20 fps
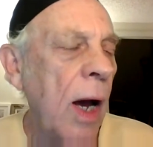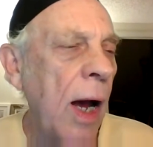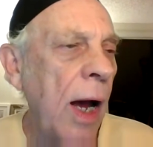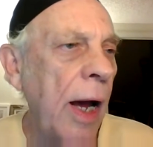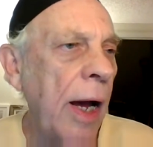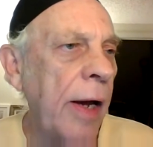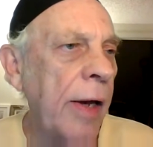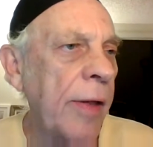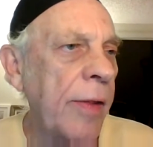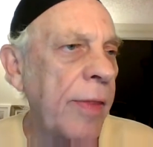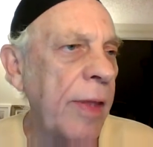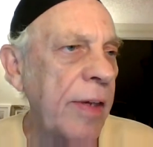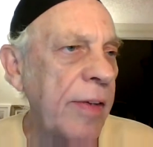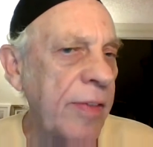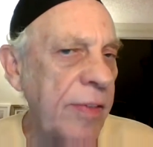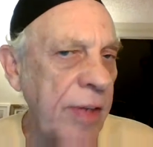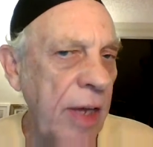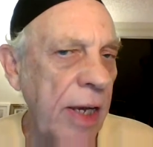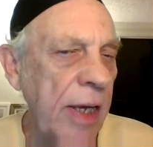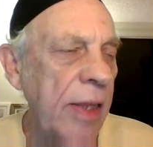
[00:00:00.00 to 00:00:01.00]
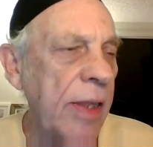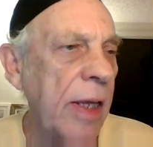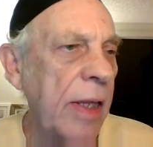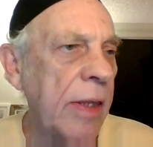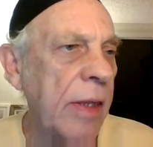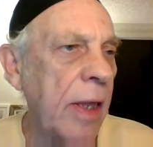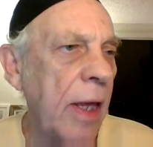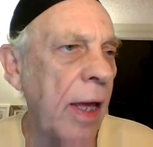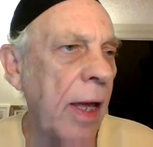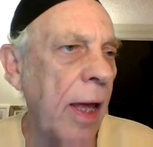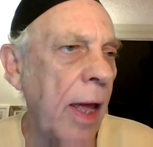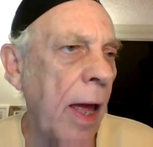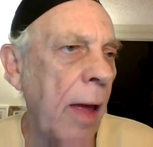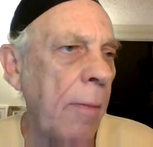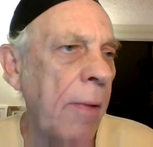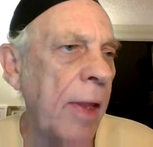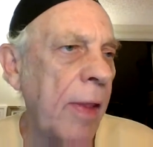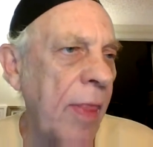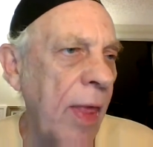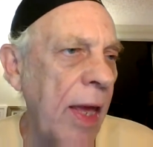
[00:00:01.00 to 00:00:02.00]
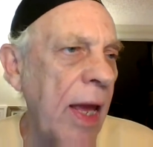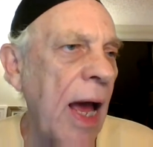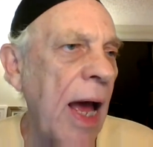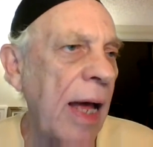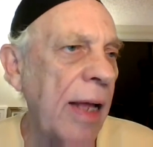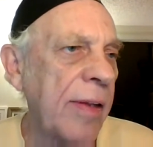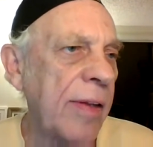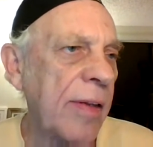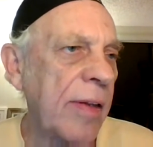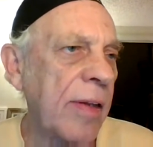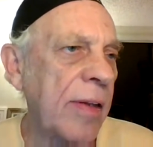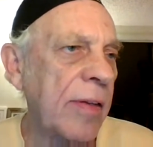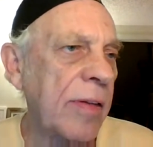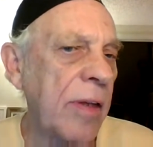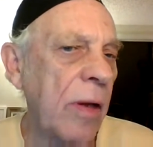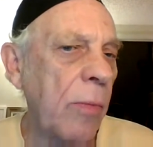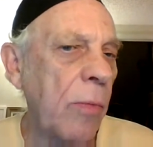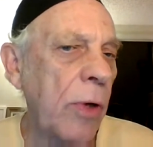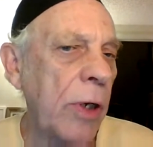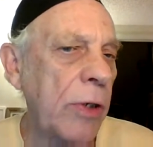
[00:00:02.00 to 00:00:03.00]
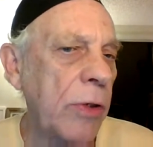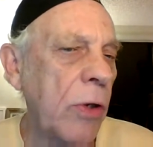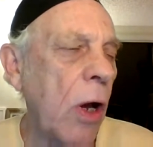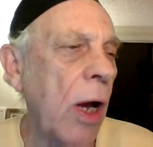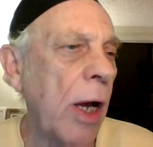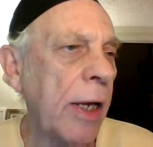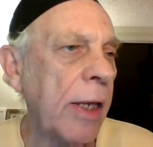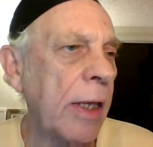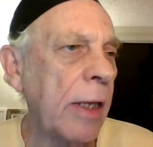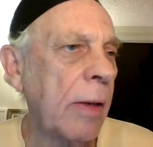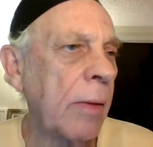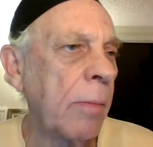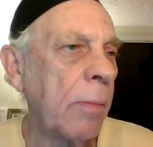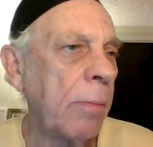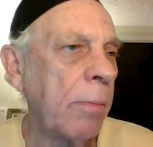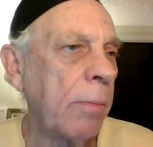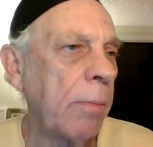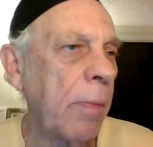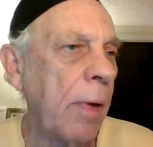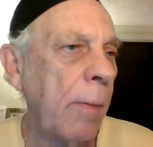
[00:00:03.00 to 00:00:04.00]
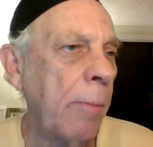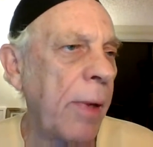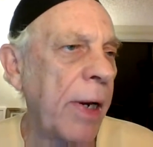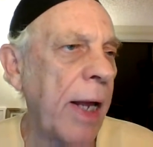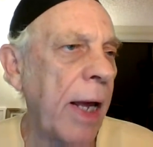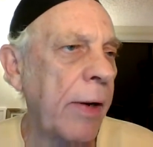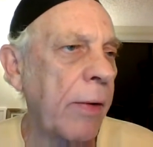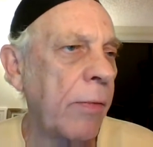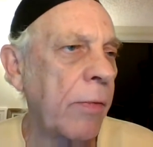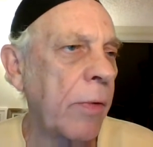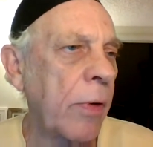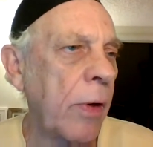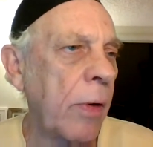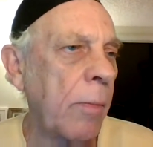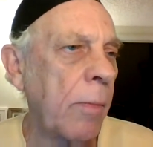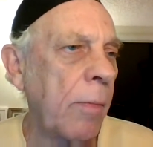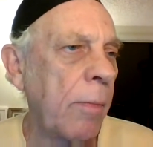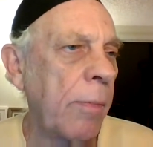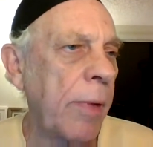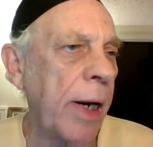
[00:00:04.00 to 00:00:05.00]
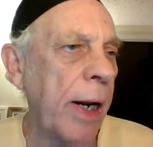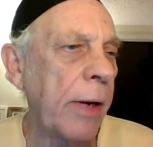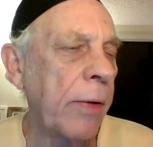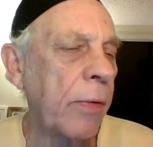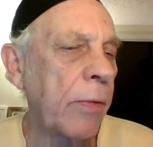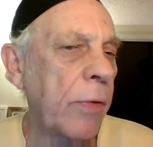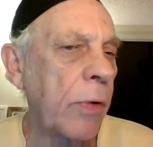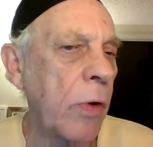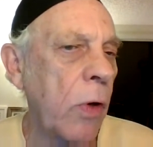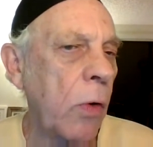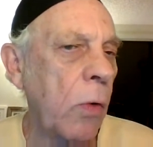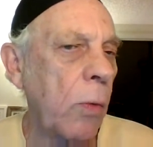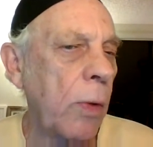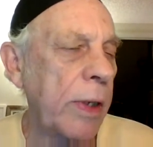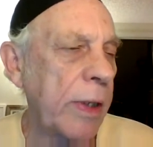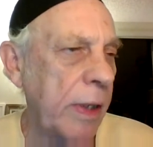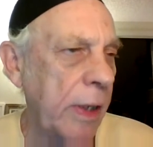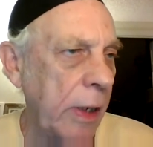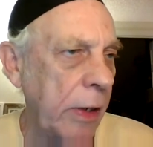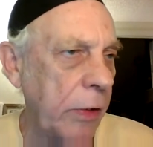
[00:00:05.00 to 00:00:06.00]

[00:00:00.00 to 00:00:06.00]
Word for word: Uh, they say that, I mean, they are somewhat talking, but I don't, but I don't know what